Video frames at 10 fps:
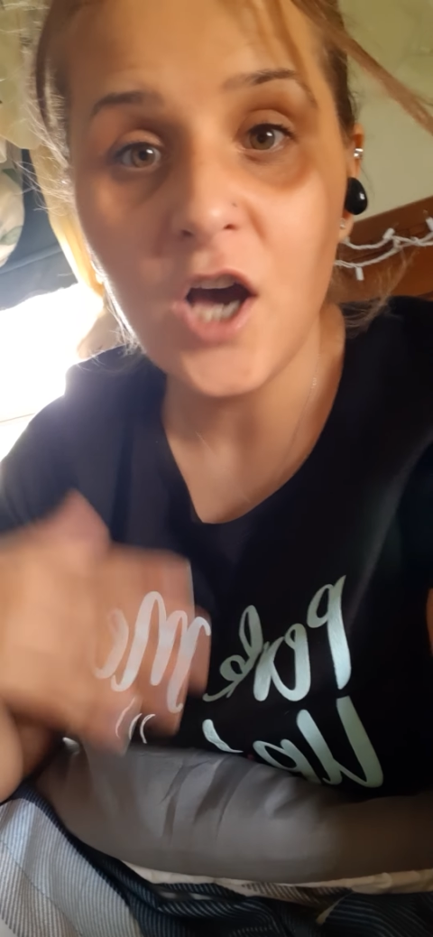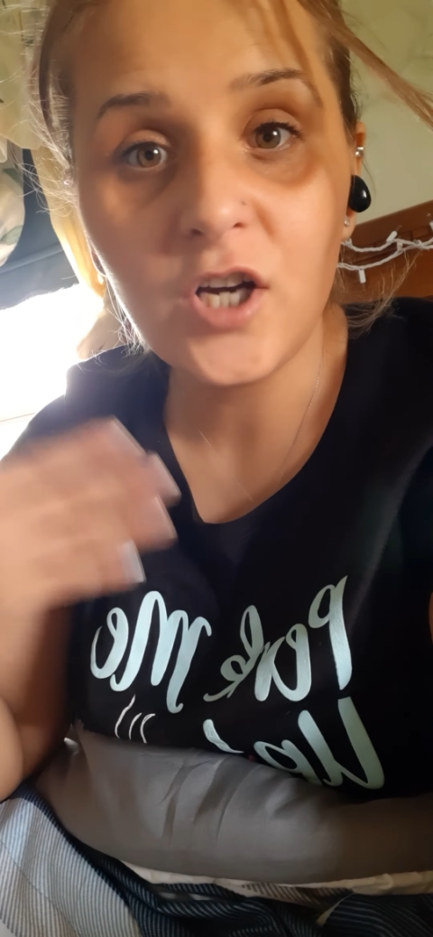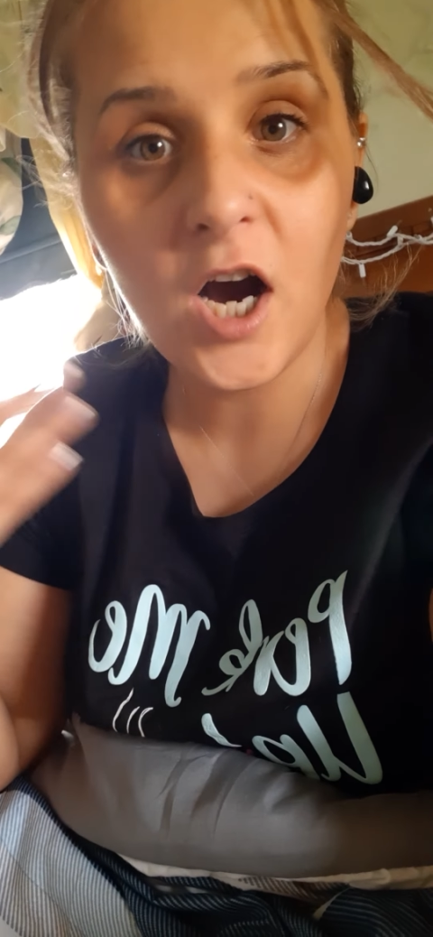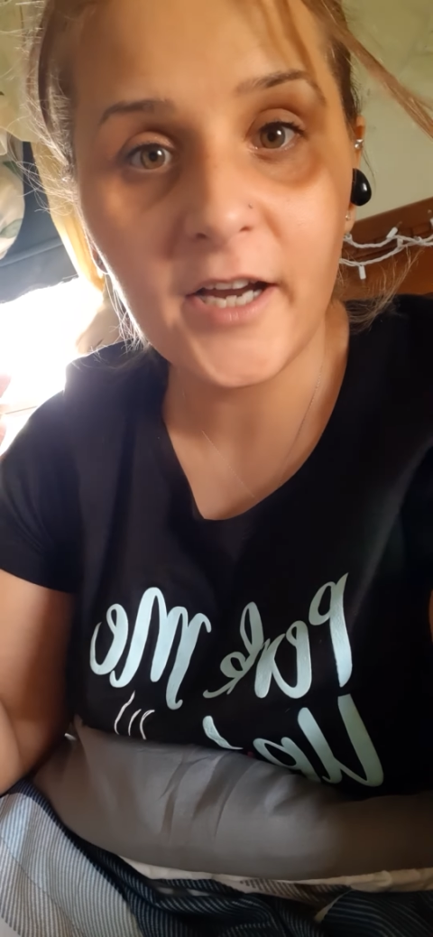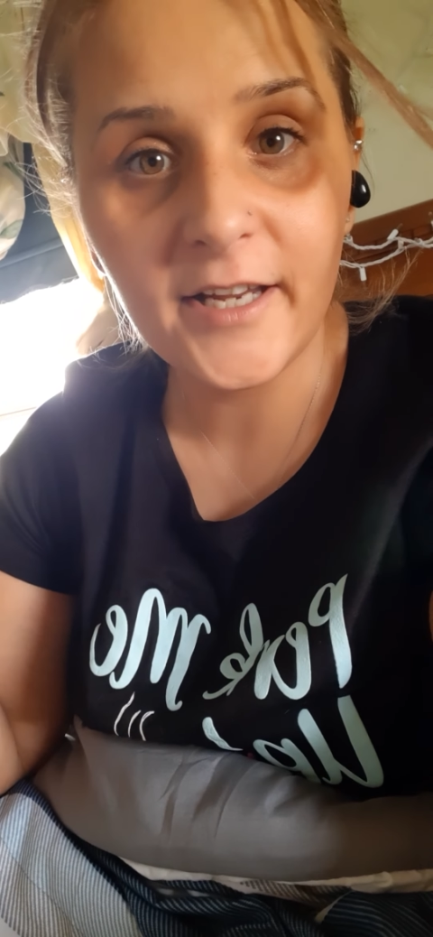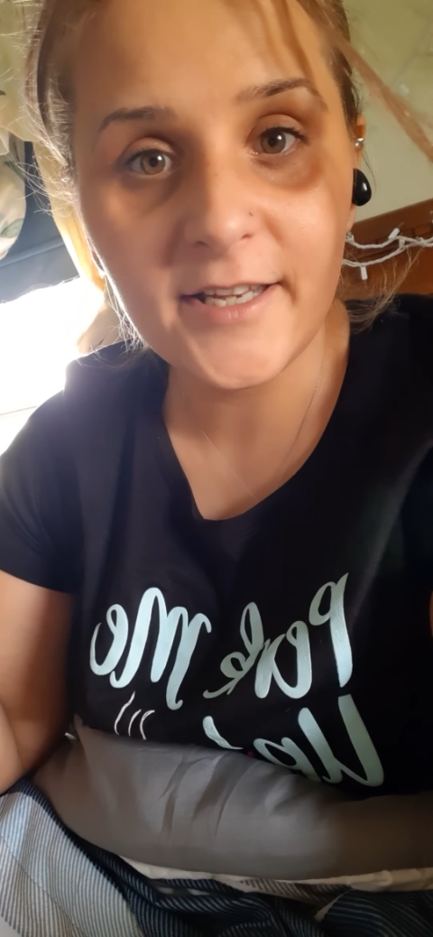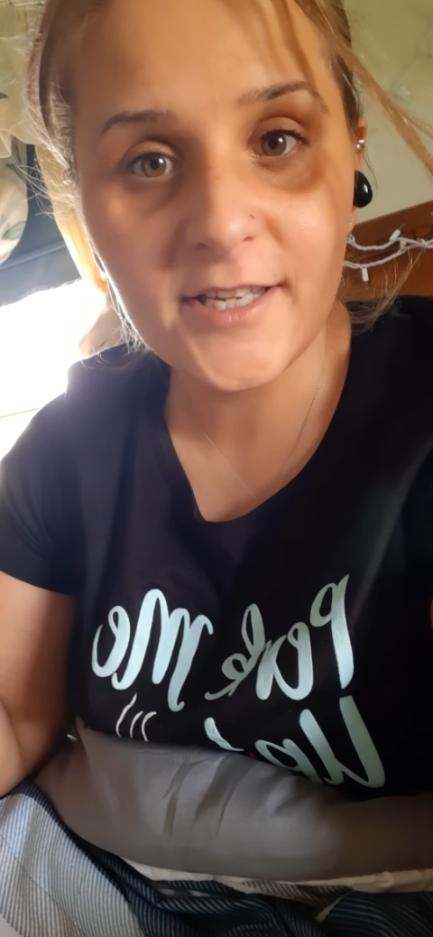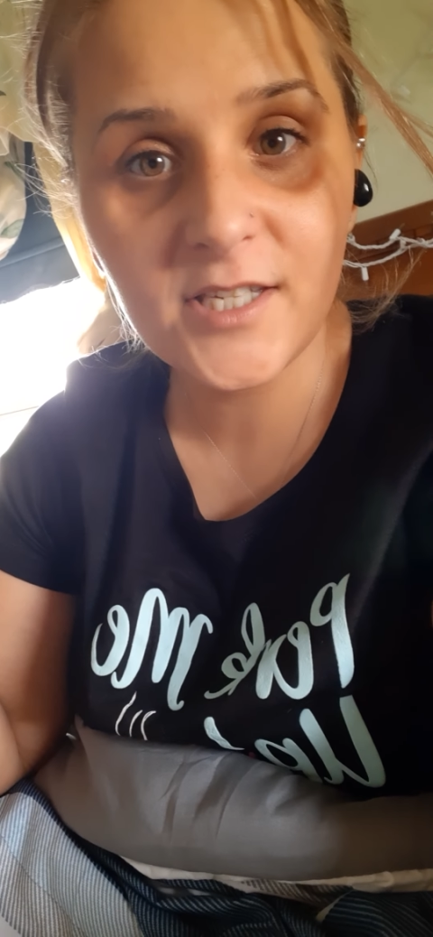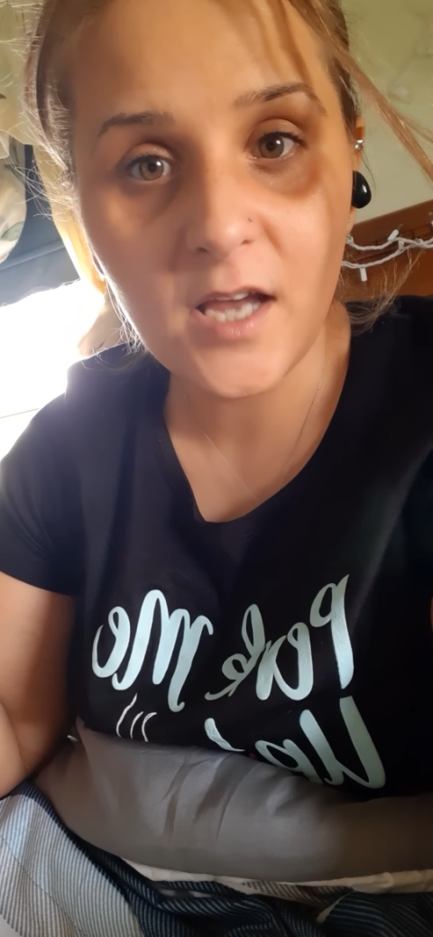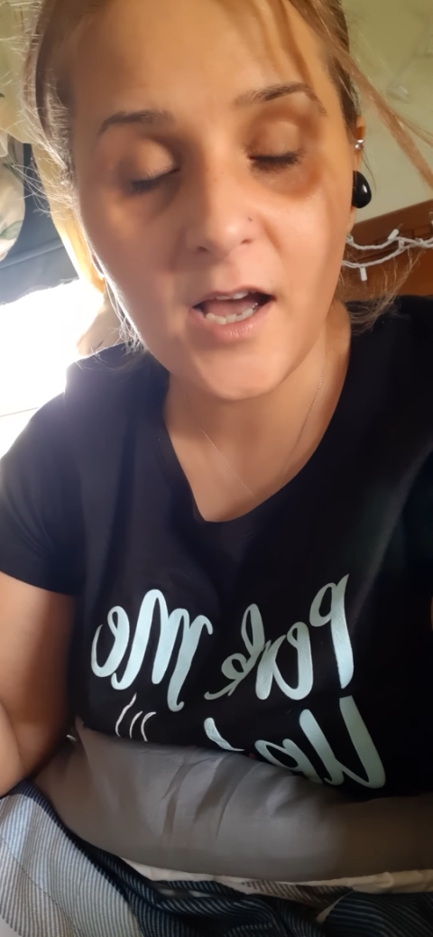God
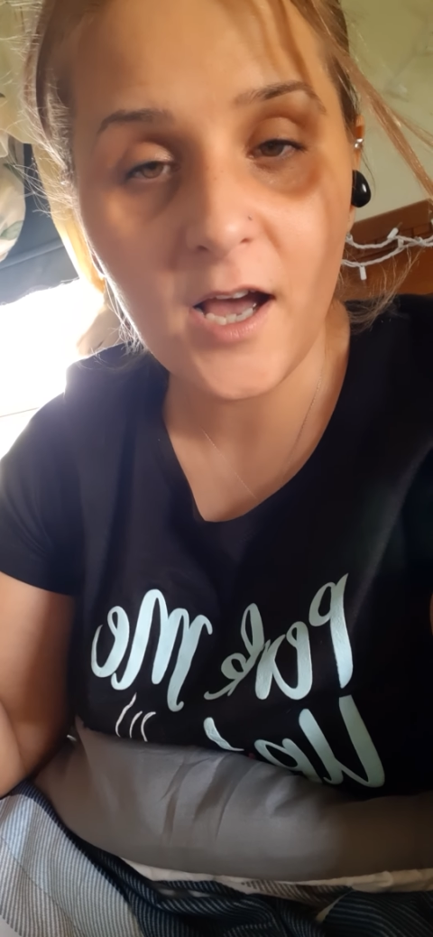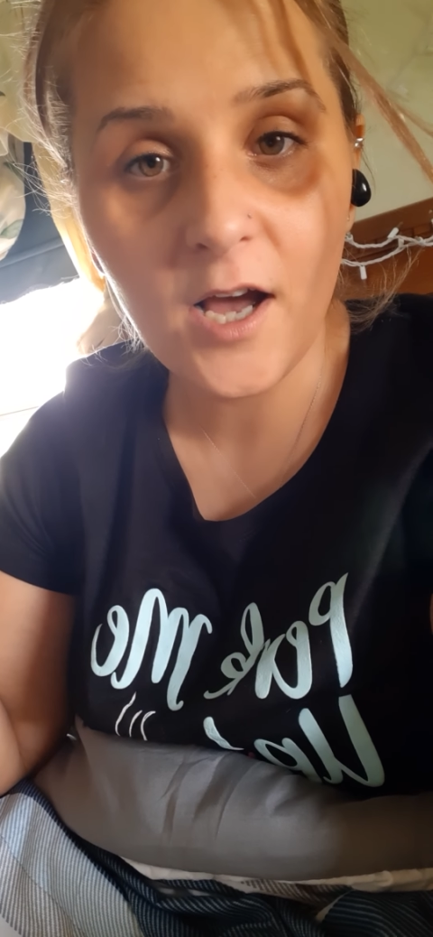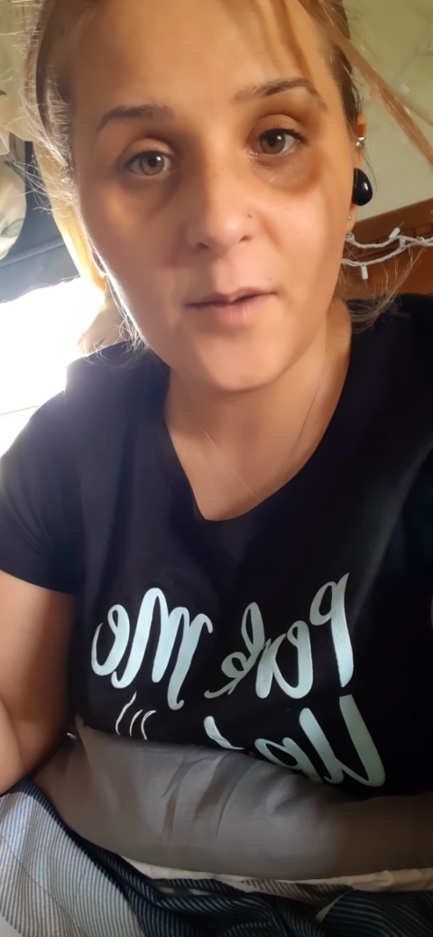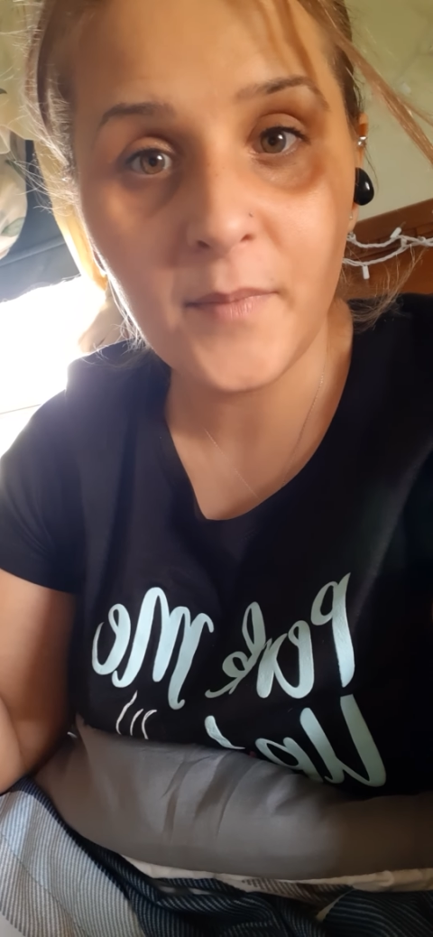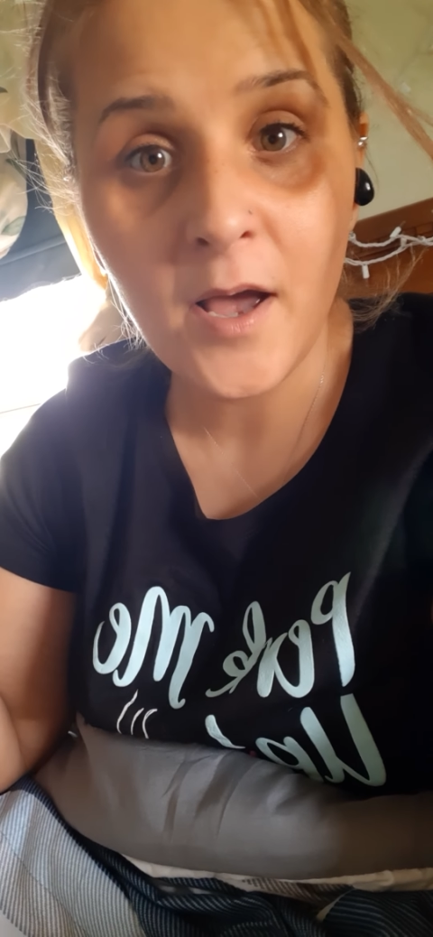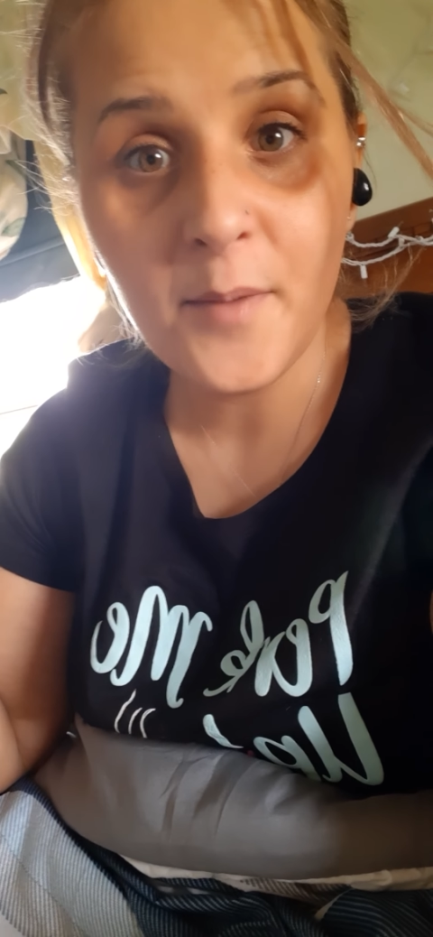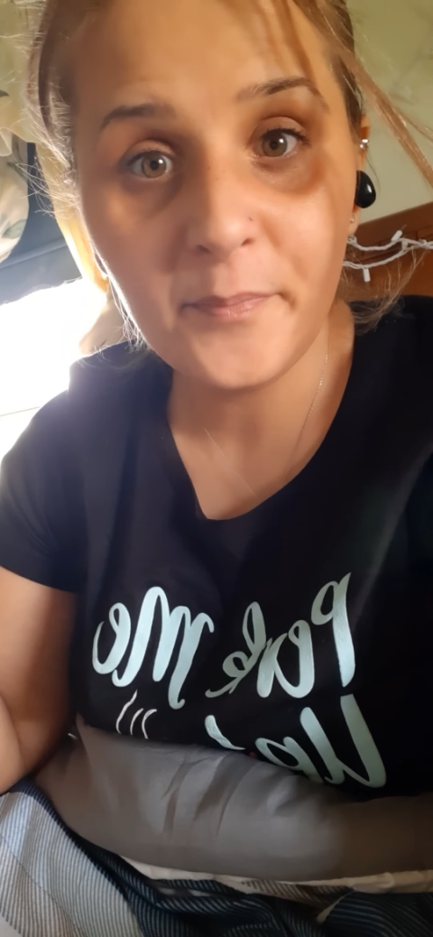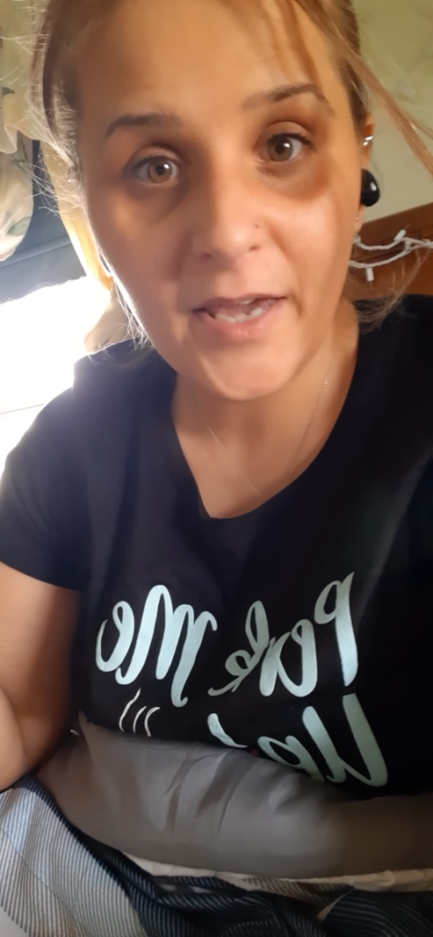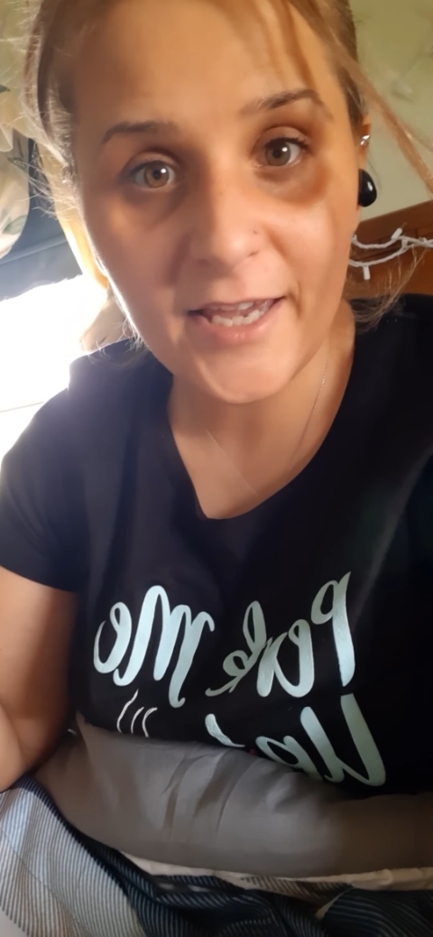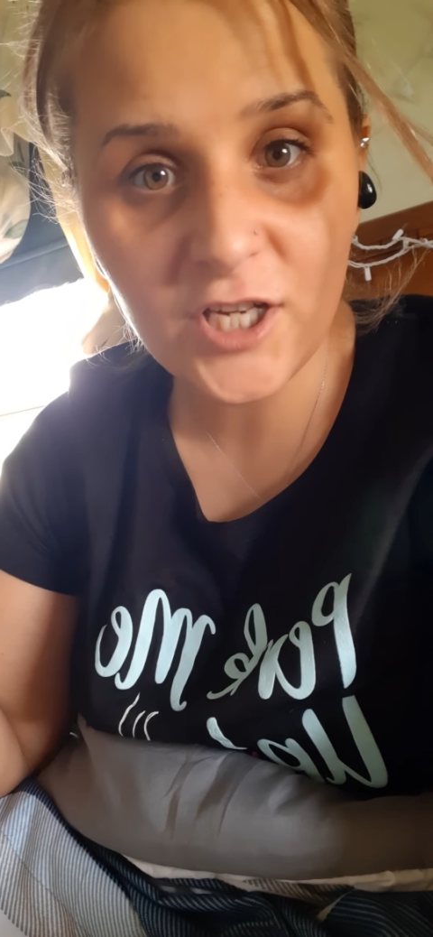is um,
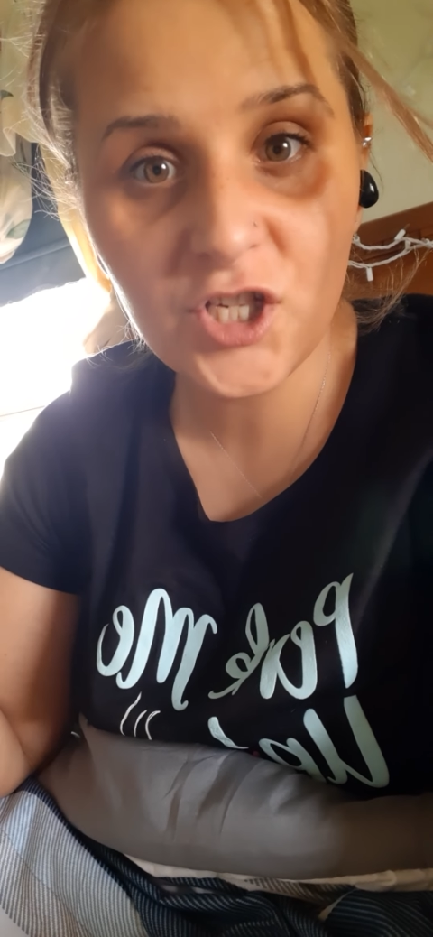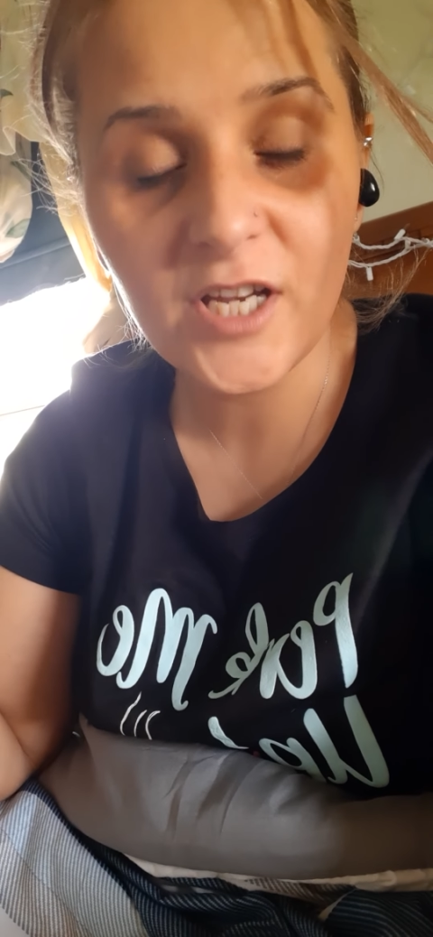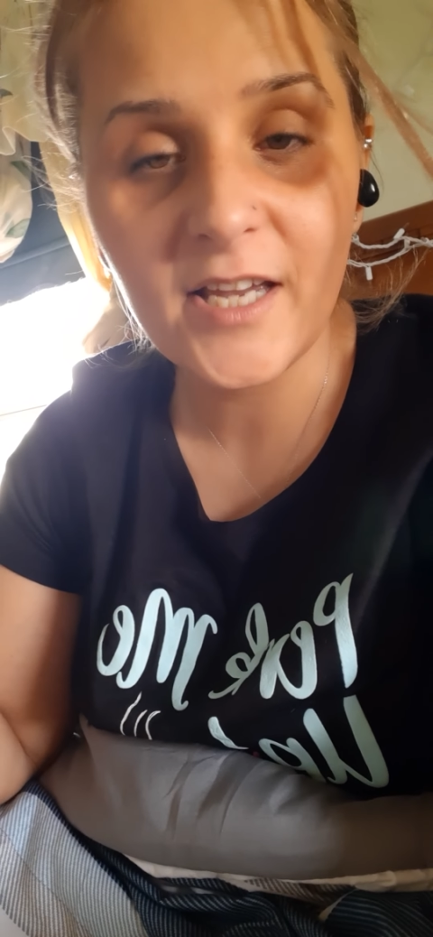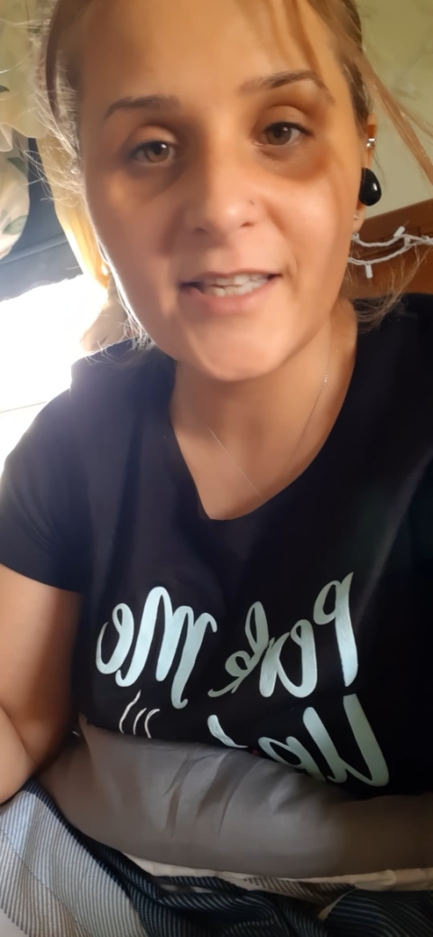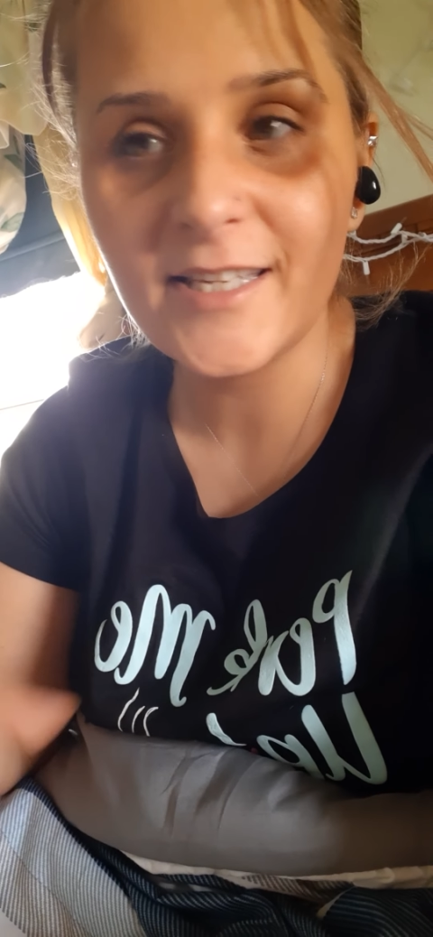patient.